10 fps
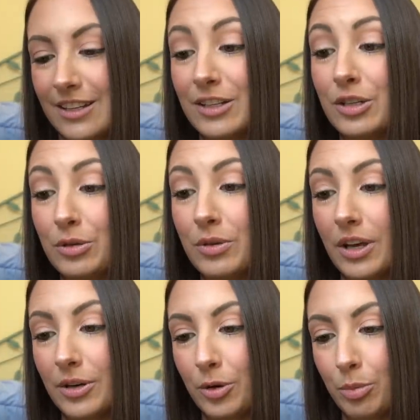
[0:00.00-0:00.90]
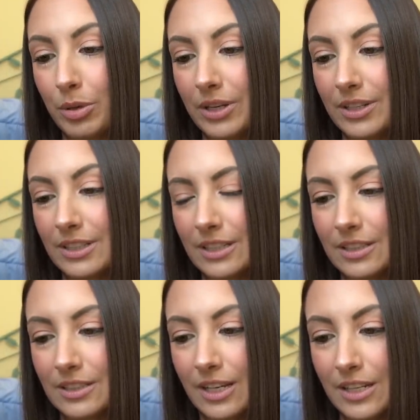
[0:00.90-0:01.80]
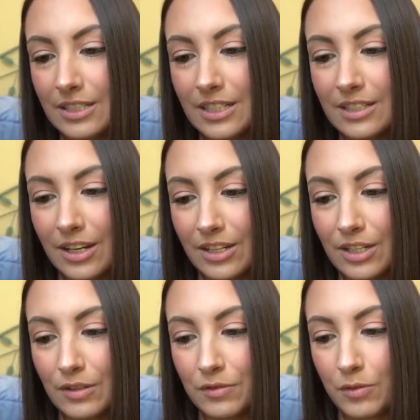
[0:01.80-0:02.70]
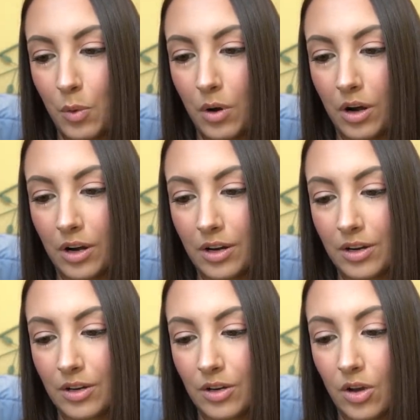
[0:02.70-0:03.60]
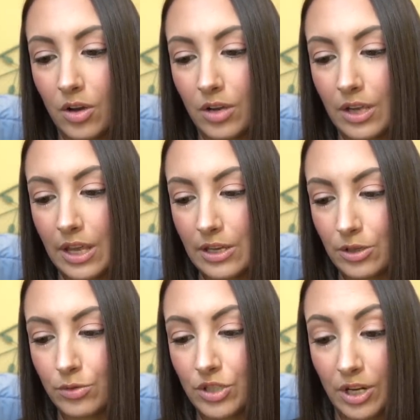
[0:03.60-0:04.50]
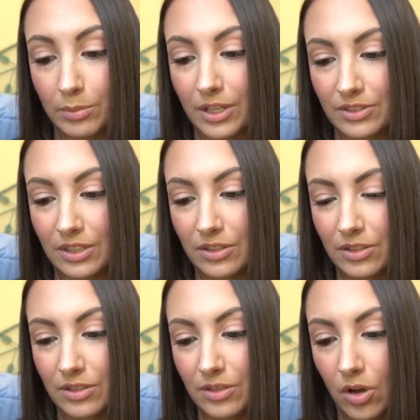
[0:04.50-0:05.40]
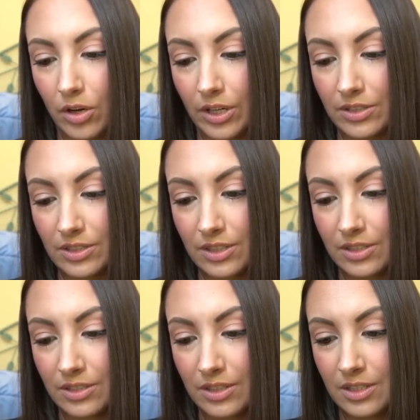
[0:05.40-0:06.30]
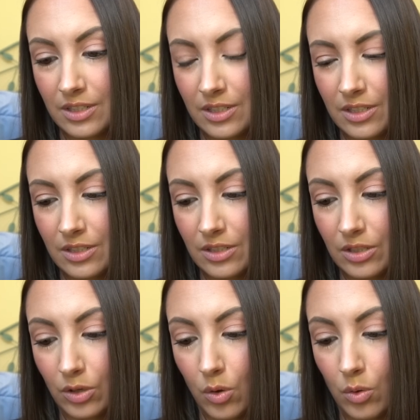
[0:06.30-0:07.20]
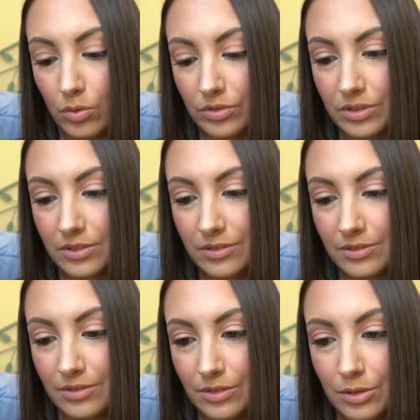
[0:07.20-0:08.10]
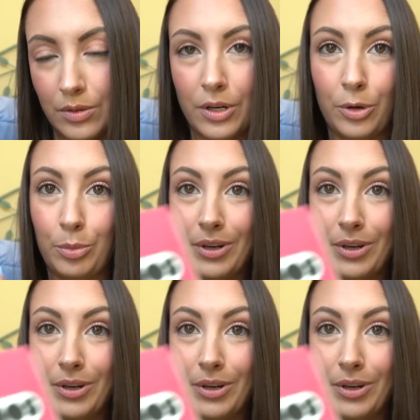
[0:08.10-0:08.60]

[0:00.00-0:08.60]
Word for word: Do not open. It says 1994 AUG, I'm guessing August. Nicole's, do not open.